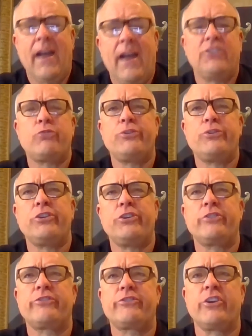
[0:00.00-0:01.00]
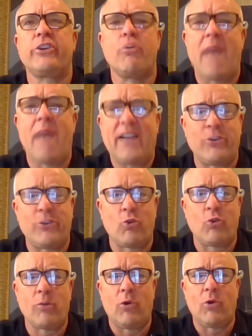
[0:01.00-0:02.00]
just wish it's just going to go back to
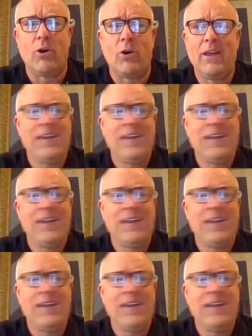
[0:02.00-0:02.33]
normal.